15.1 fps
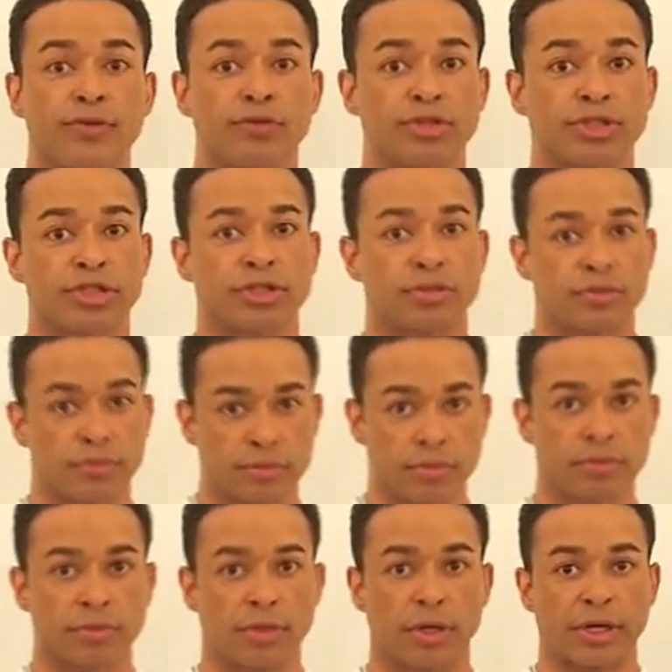fruits.
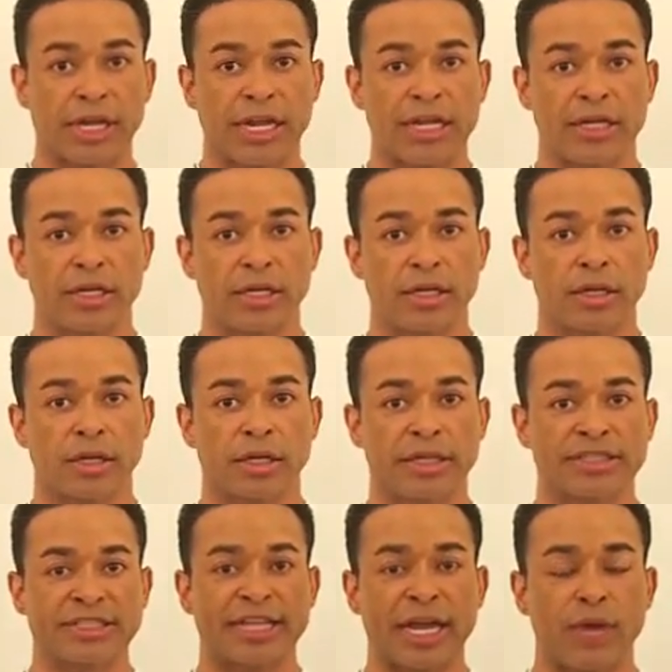Okay?
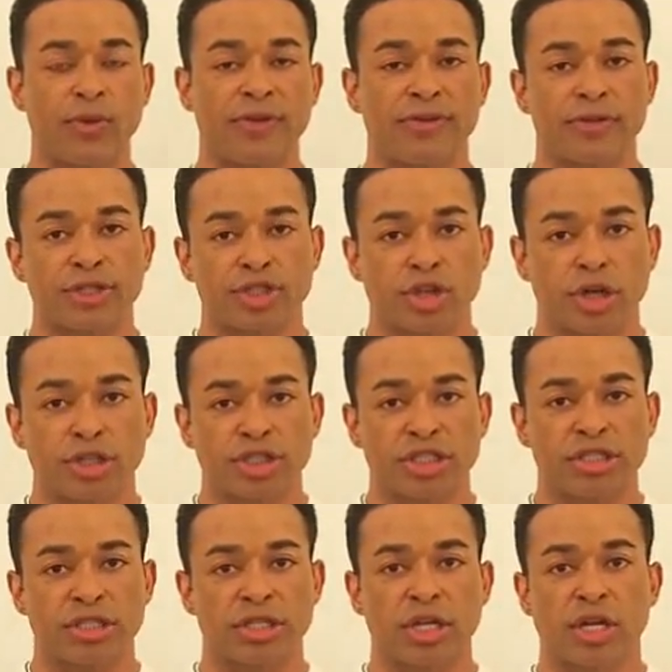Stay away from the
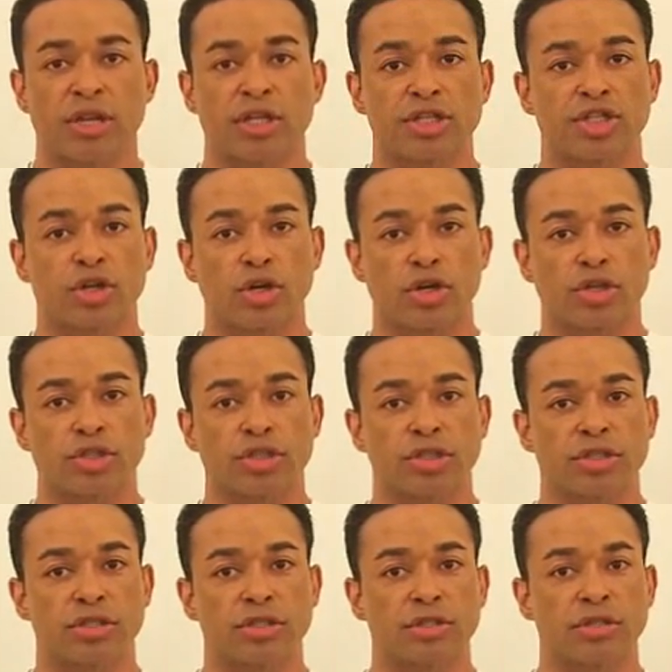starches, the
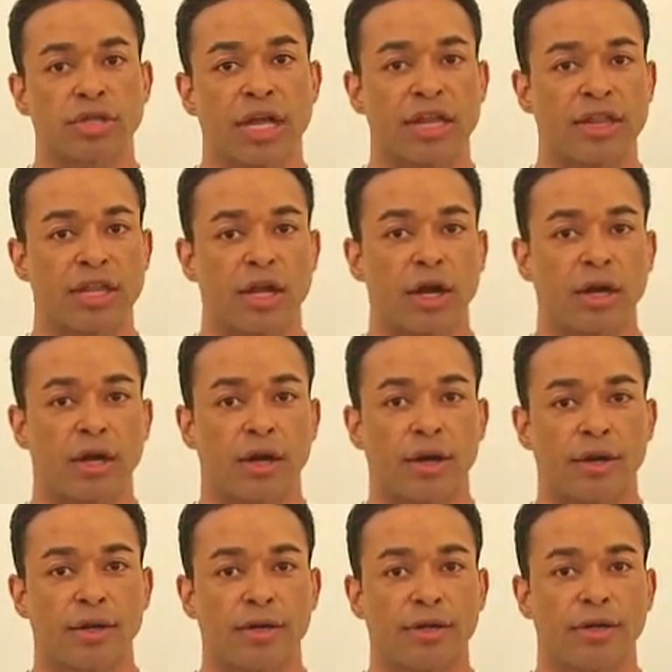sugars, and the
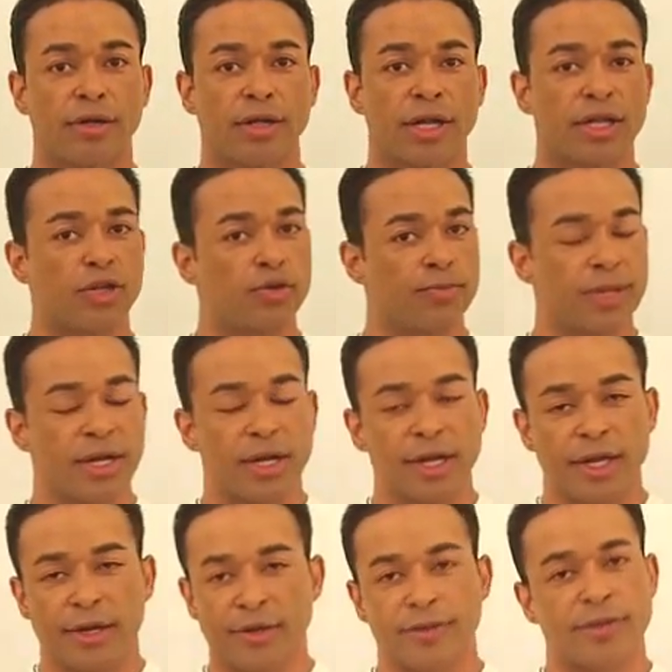alcohol, and you'll be a
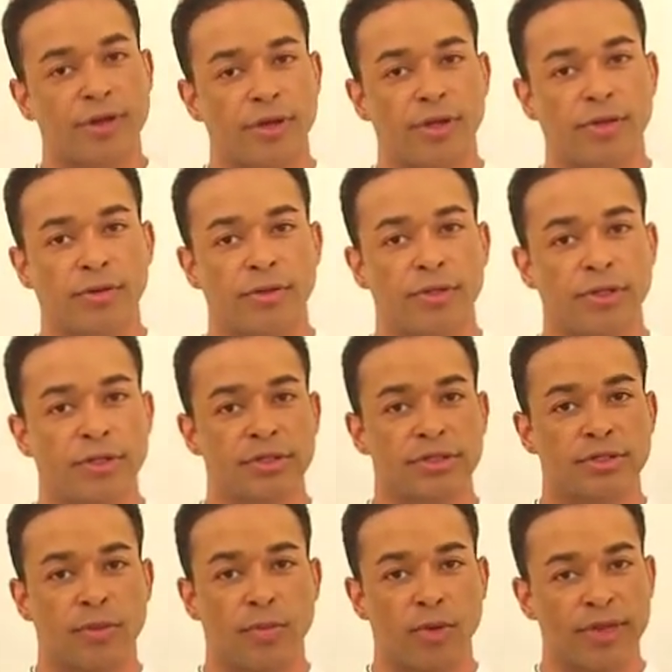healthier you.
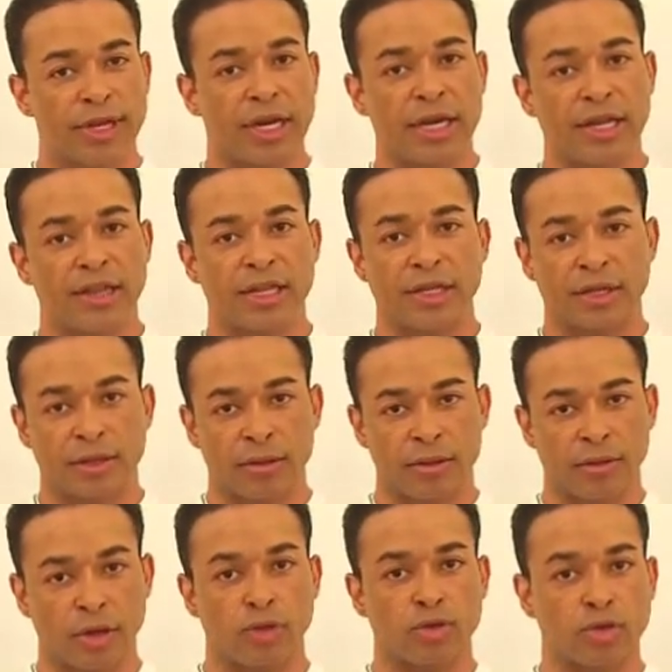So more than anything,
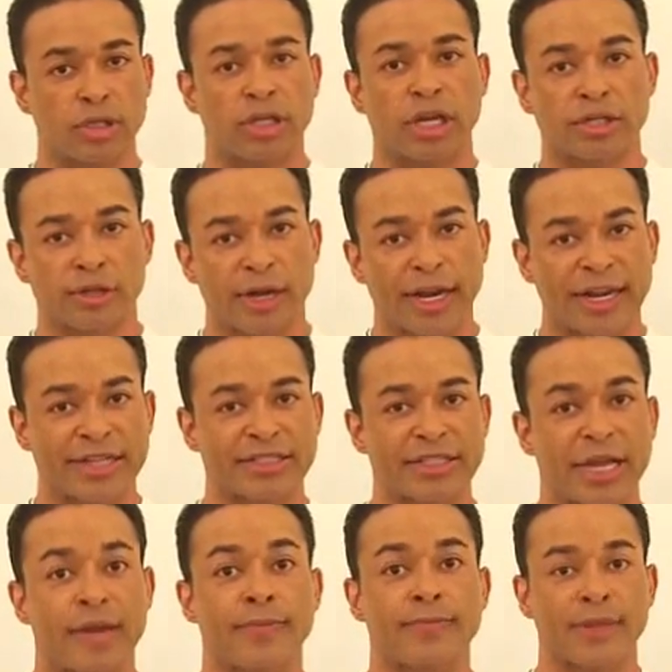don't do the Dr.
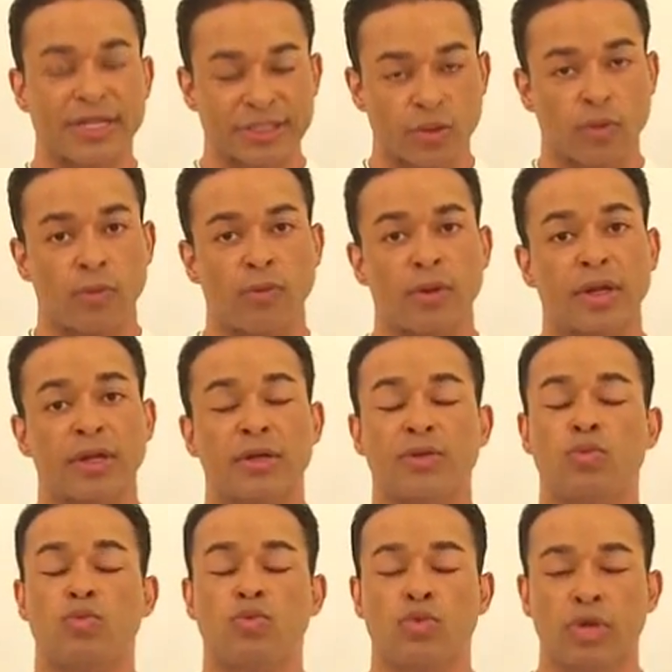Atkins diet because it
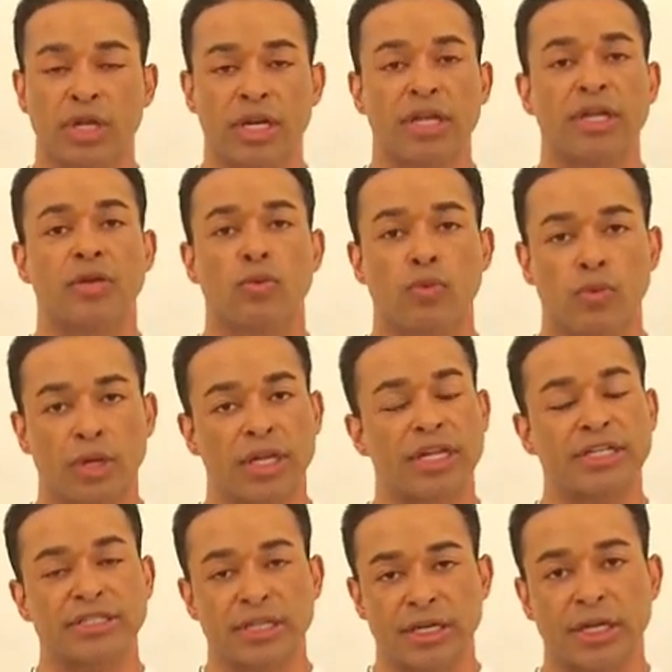really,
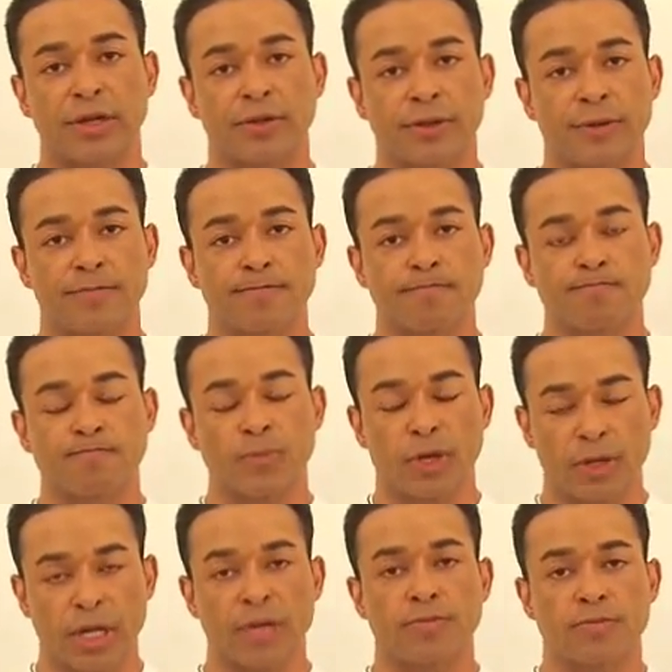really is unhealthy.
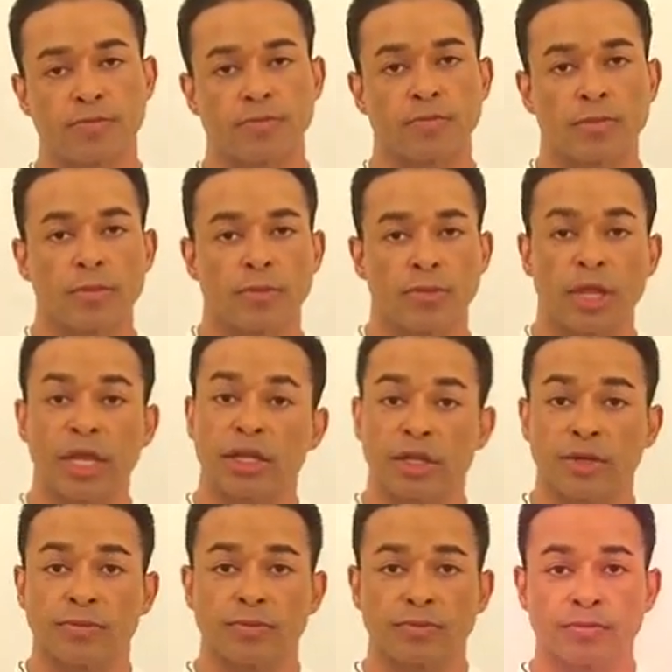Okay?
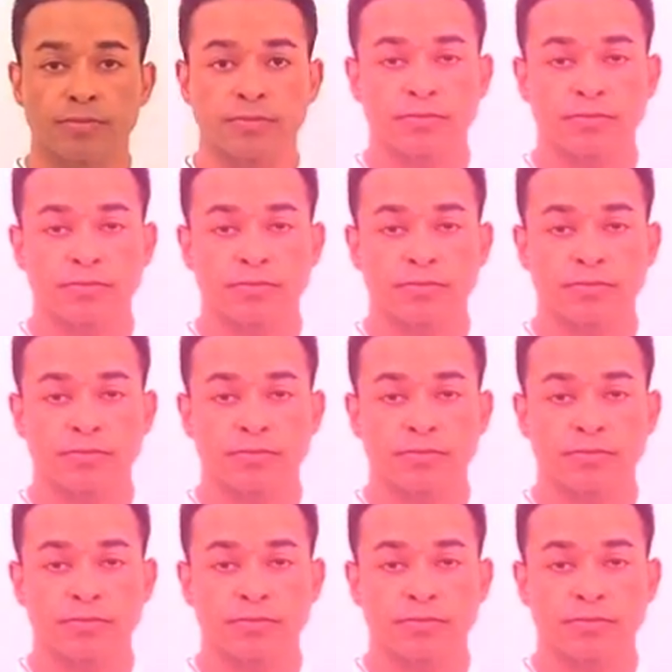Thank you.